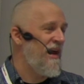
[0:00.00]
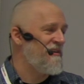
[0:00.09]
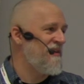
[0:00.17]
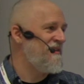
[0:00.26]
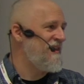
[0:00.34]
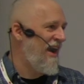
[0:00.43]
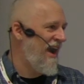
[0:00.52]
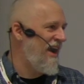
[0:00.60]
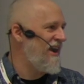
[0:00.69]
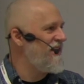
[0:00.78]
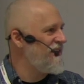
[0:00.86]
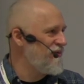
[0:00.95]
has a
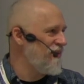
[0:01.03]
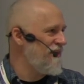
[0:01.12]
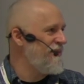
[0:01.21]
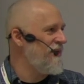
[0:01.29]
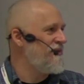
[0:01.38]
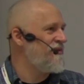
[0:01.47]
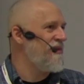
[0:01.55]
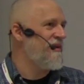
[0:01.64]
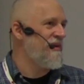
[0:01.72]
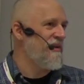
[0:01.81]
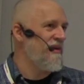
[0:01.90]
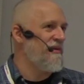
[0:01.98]
tag in the repo, so you
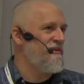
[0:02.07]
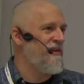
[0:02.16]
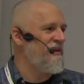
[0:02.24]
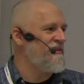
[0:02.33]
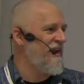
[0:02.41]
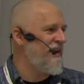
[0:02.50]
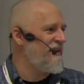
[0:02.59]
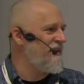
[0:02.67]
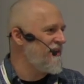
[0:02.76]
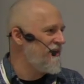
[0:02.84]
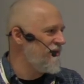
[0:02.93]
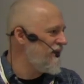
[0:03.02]
can go and see exactly
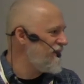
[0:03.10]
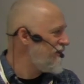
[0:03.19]
the code that